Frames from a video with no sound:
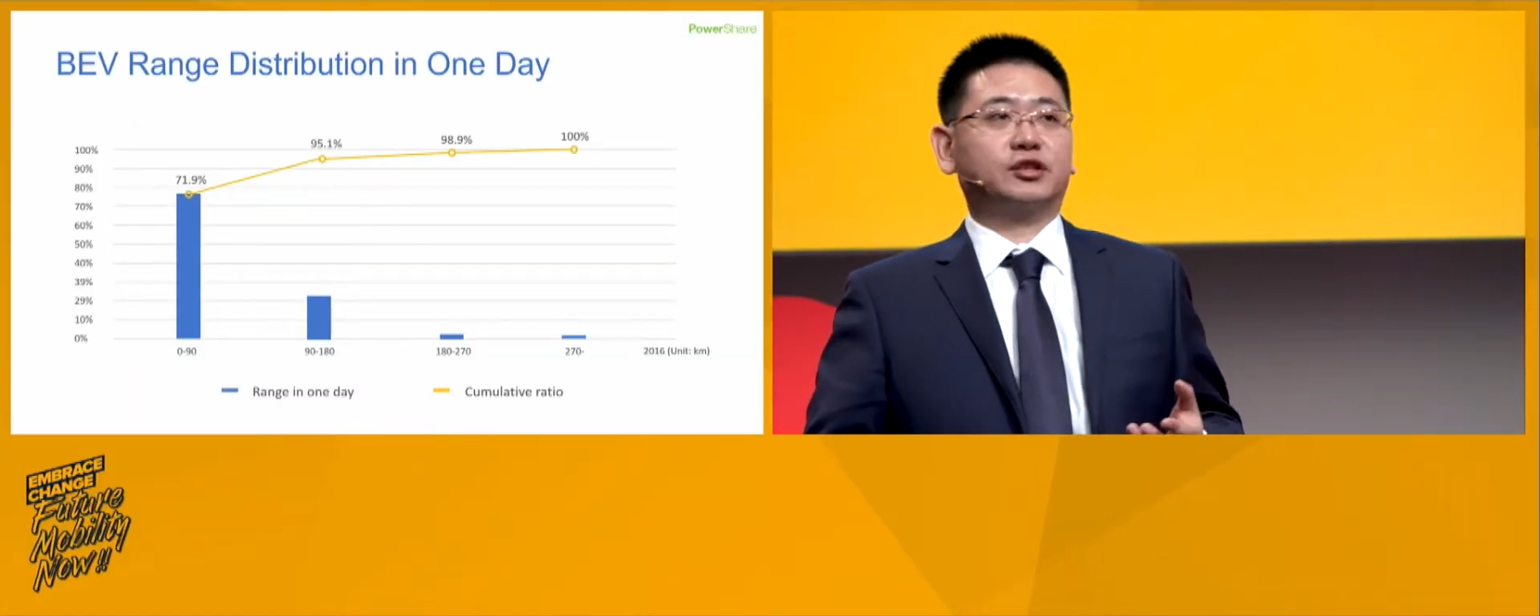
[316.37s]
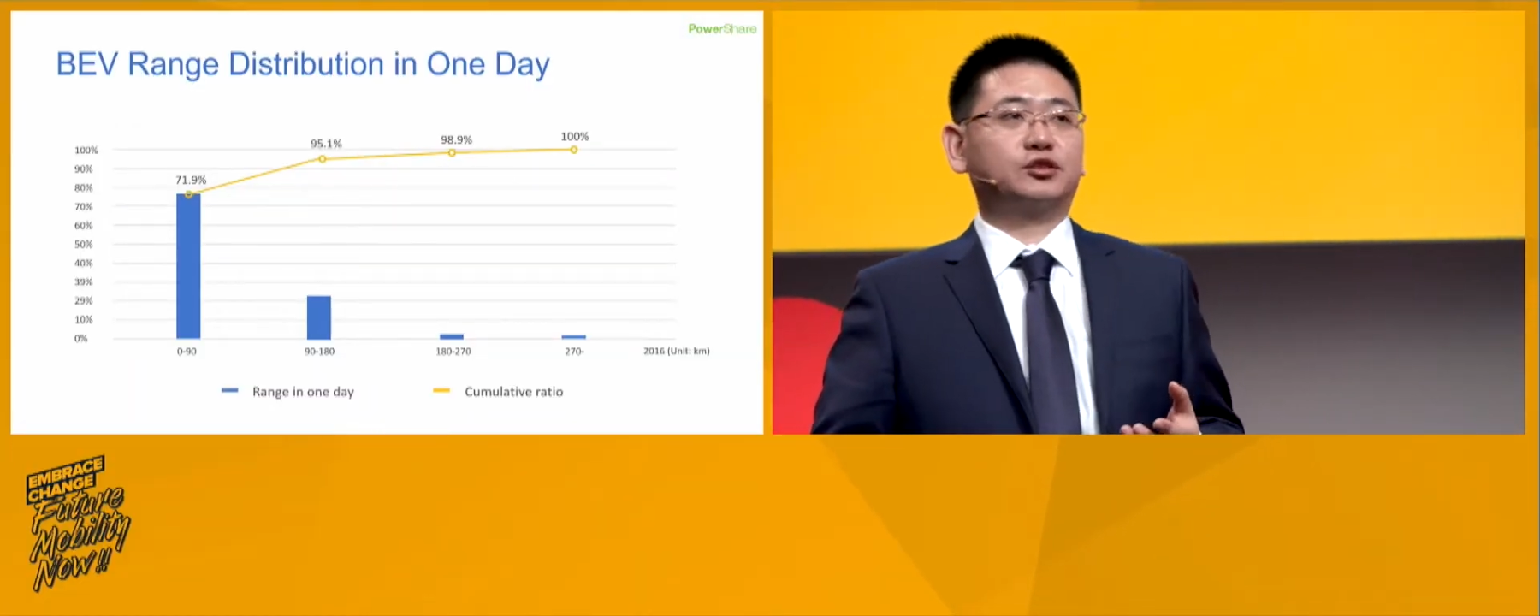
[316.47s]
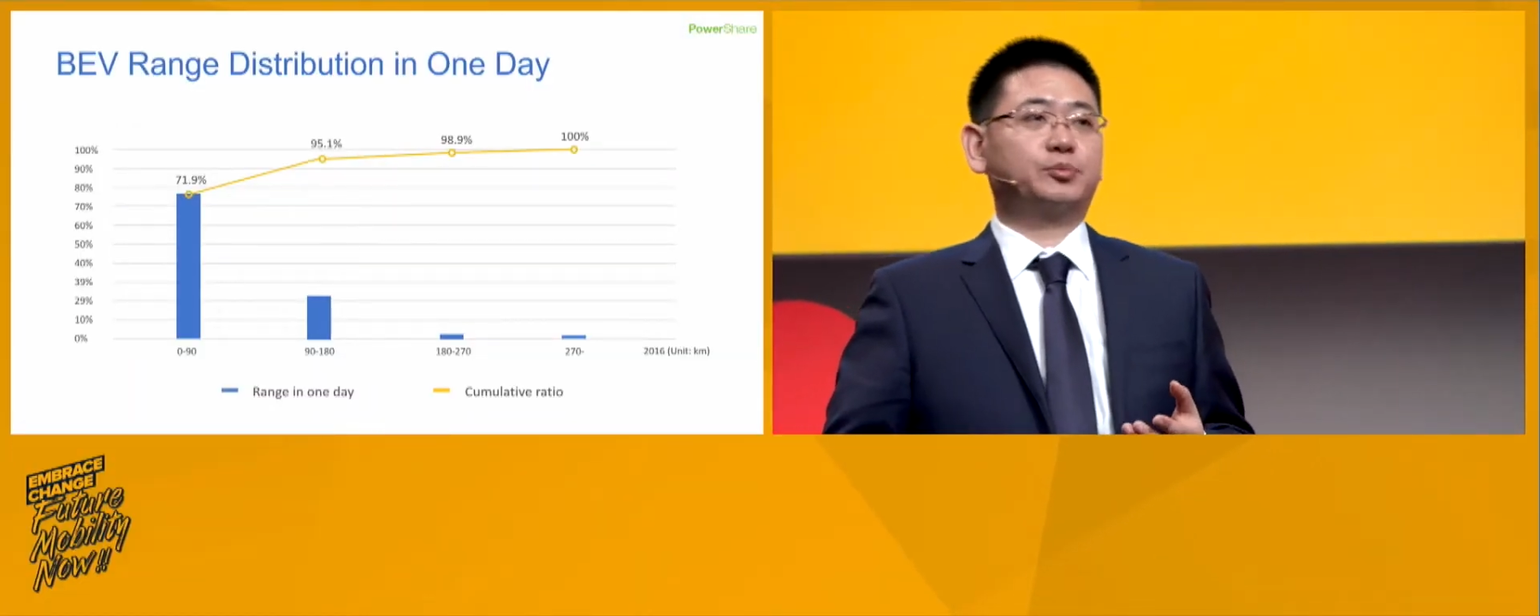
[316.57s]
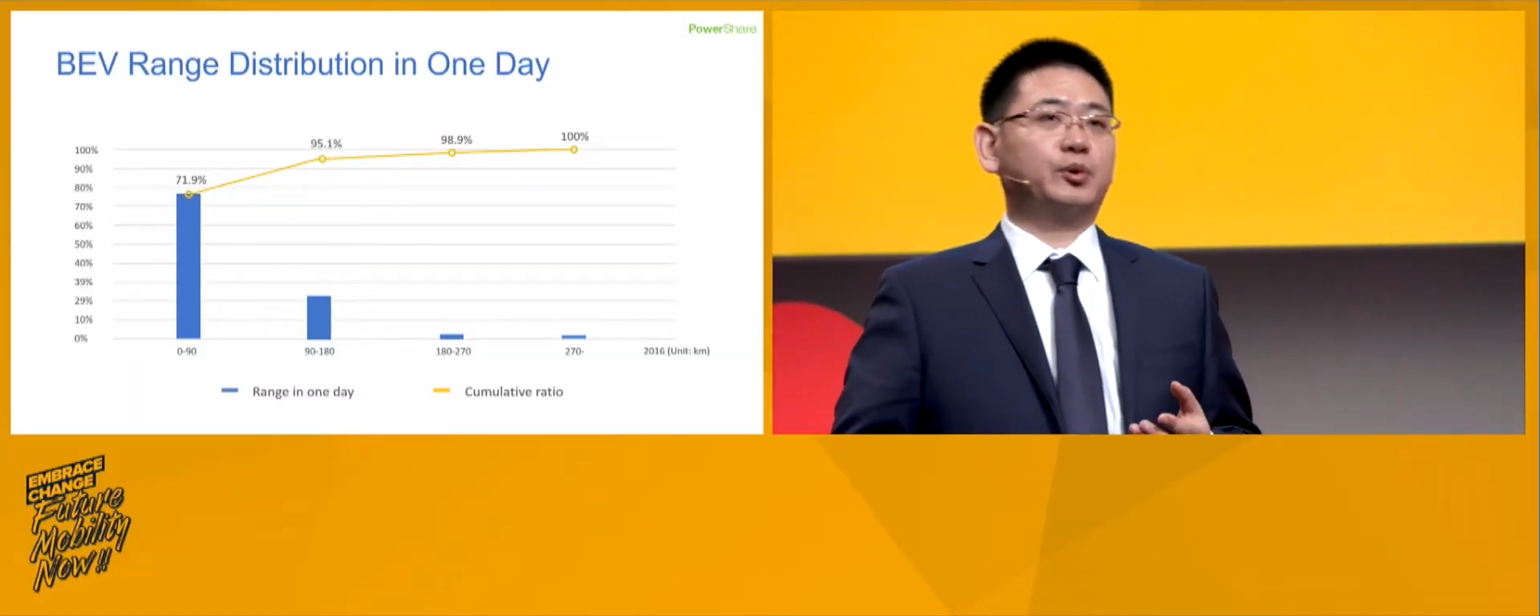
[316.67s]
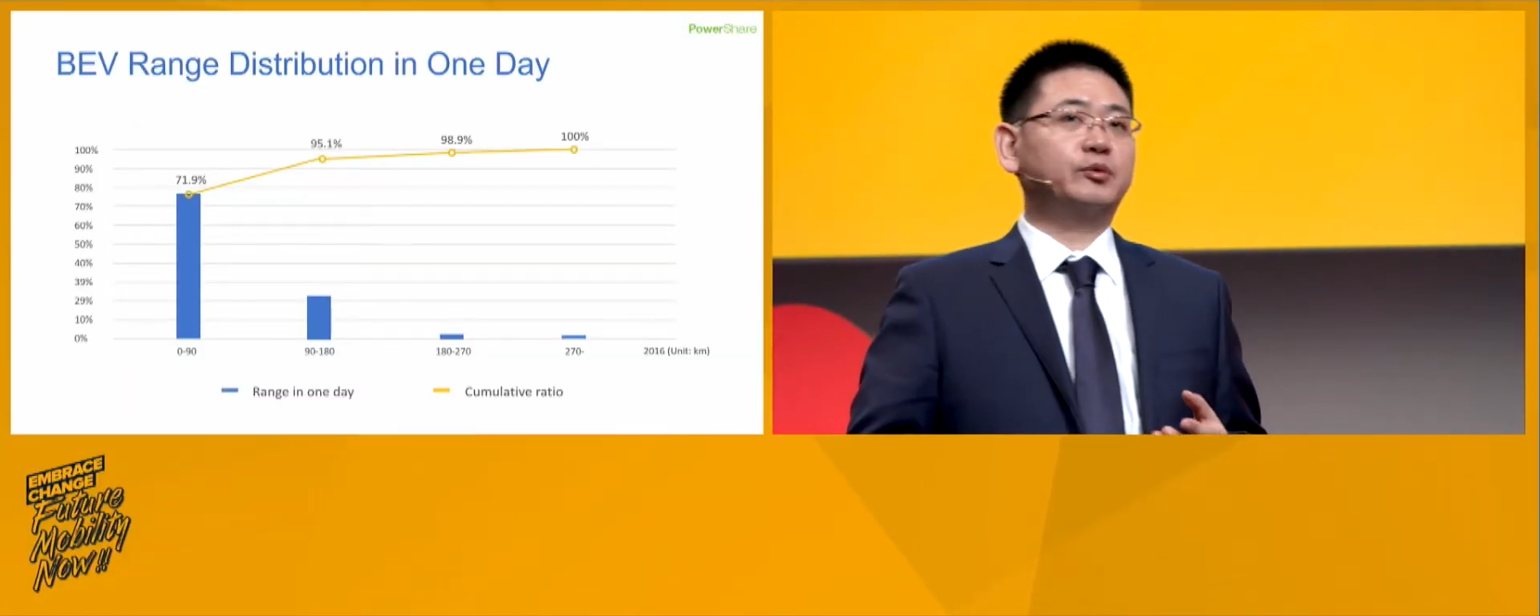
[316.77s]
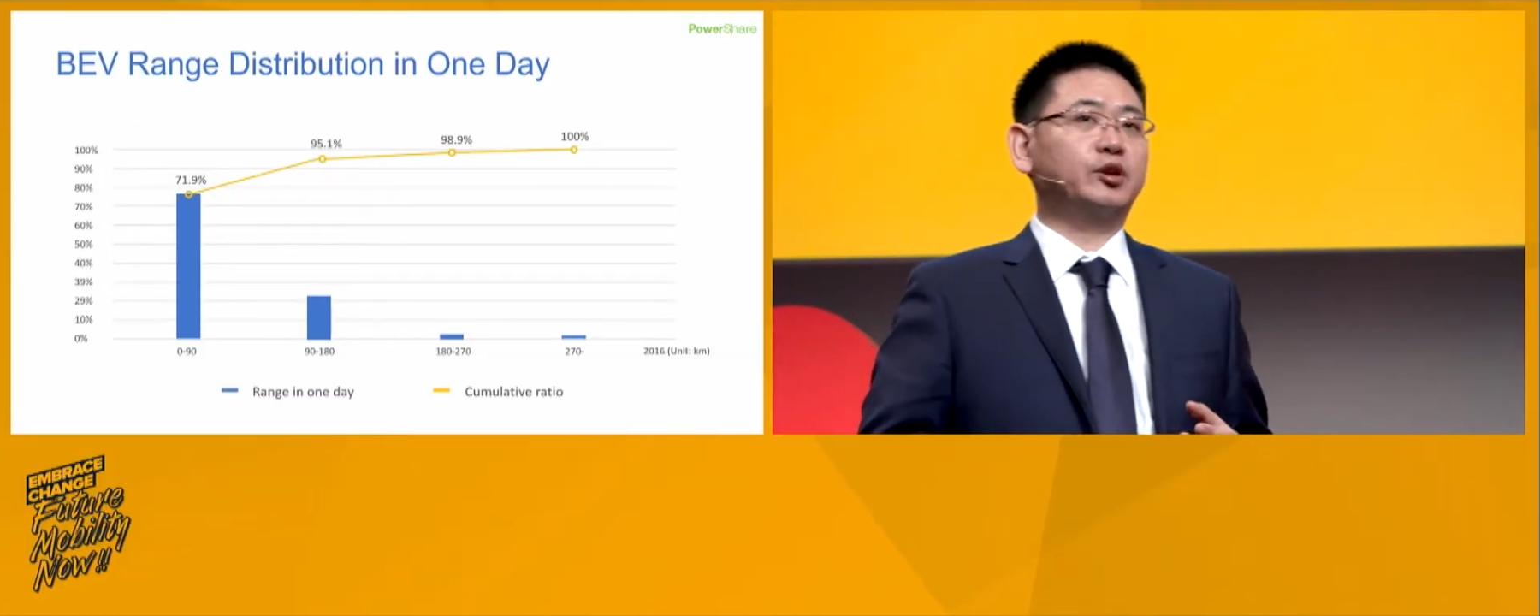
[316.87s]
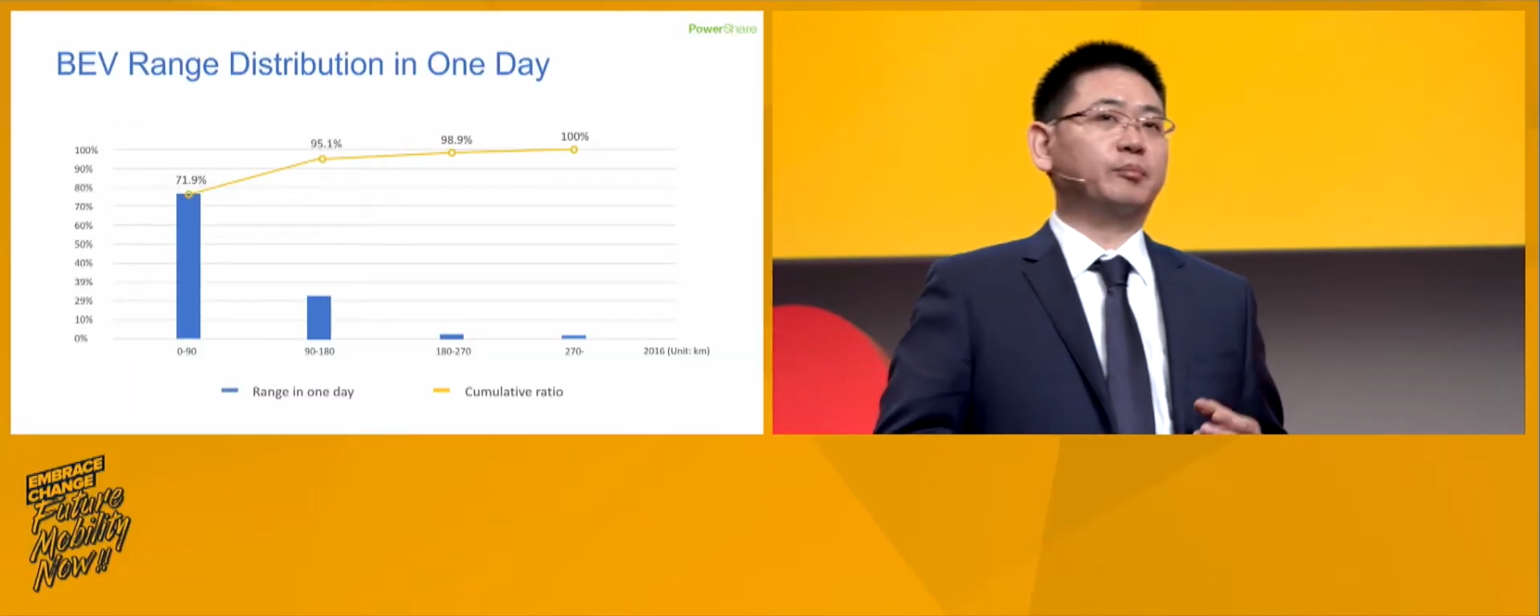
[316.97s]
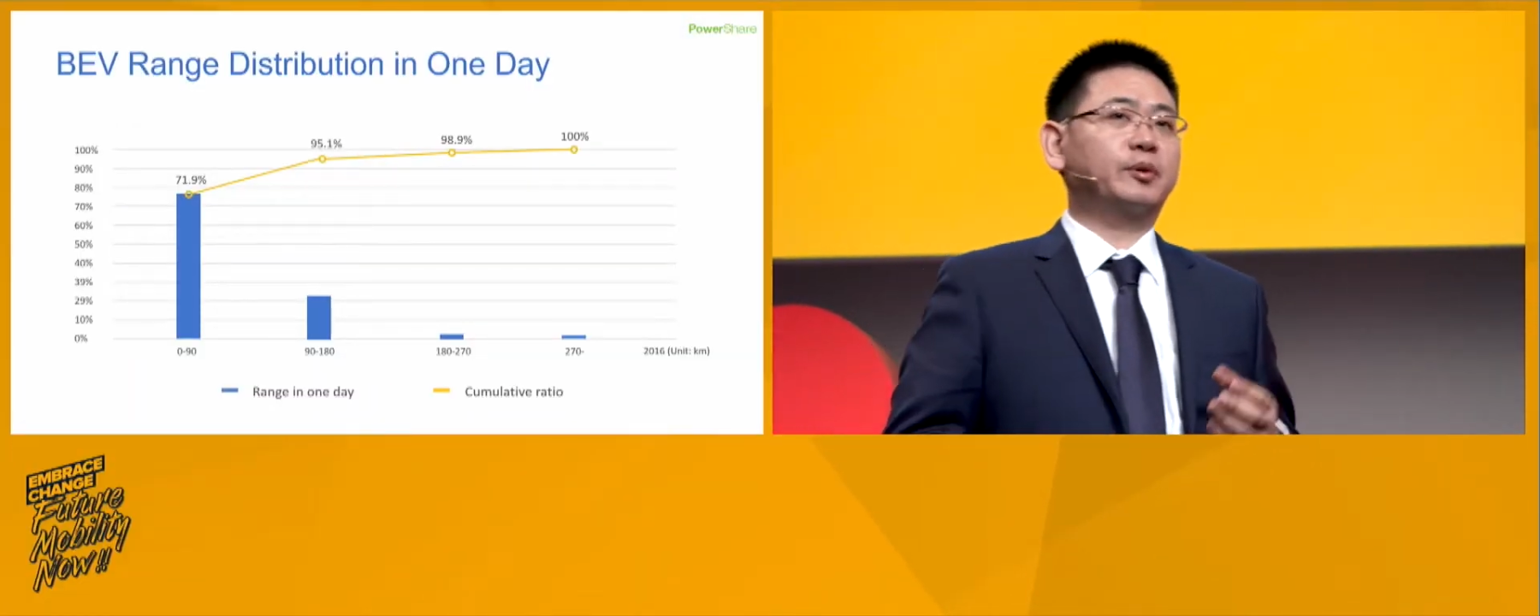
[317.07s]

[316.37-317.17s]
distribution,